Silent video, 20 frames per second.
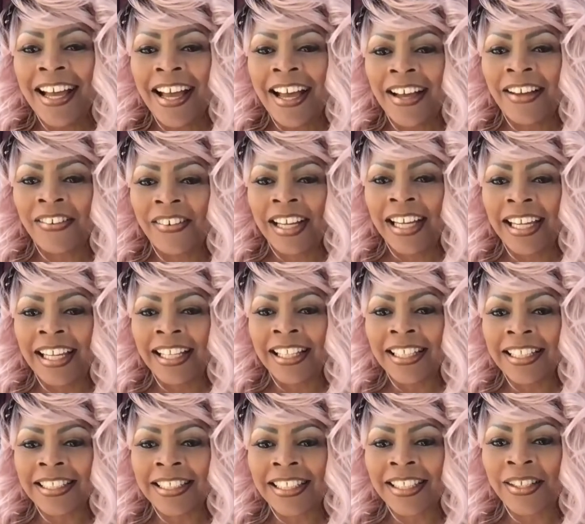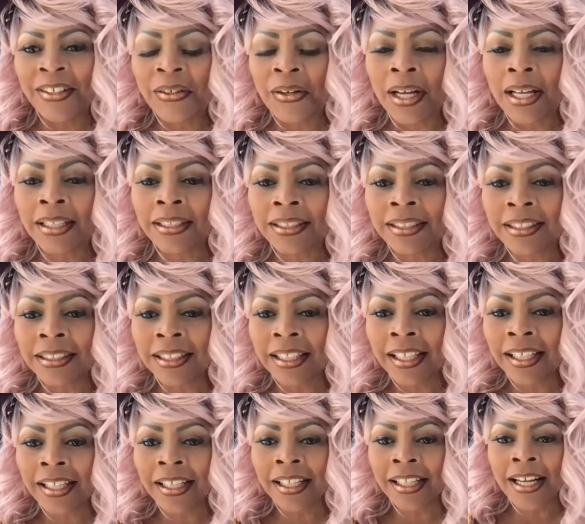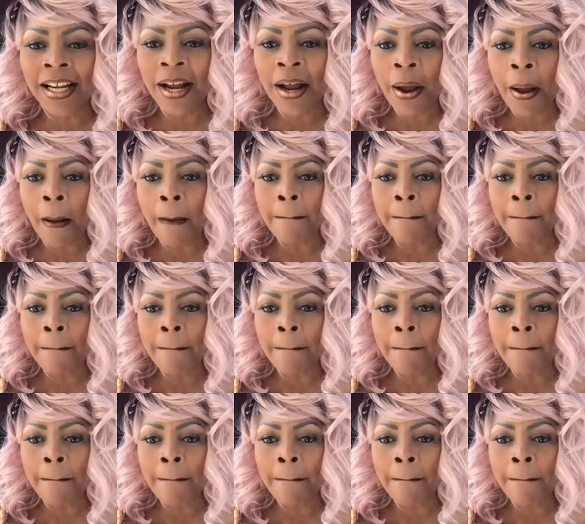All right, let's see who else is here.